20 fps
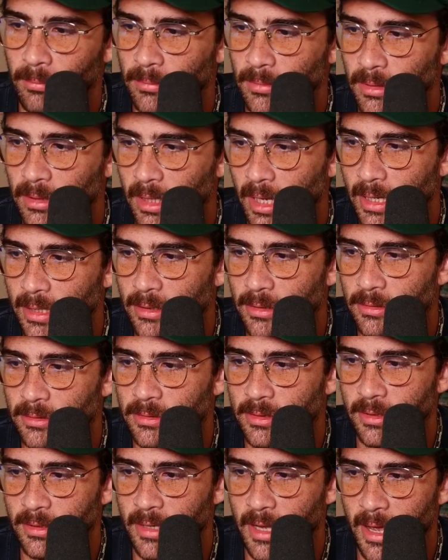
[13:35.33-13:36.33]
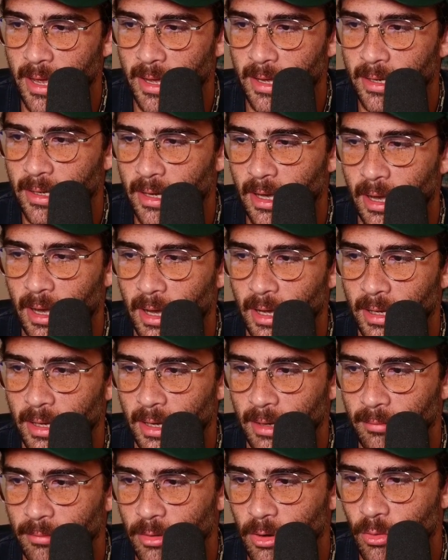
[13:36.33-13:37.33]
Later today, I
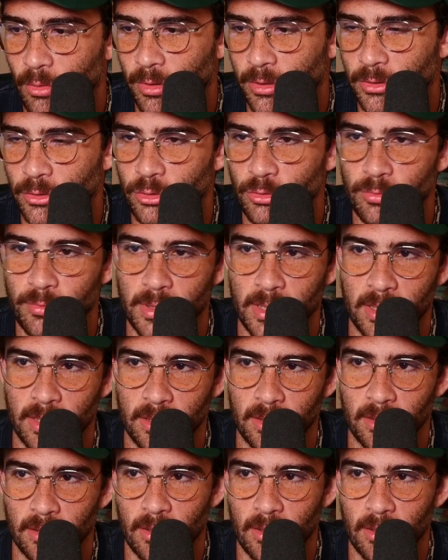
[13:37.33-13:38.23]
am going to be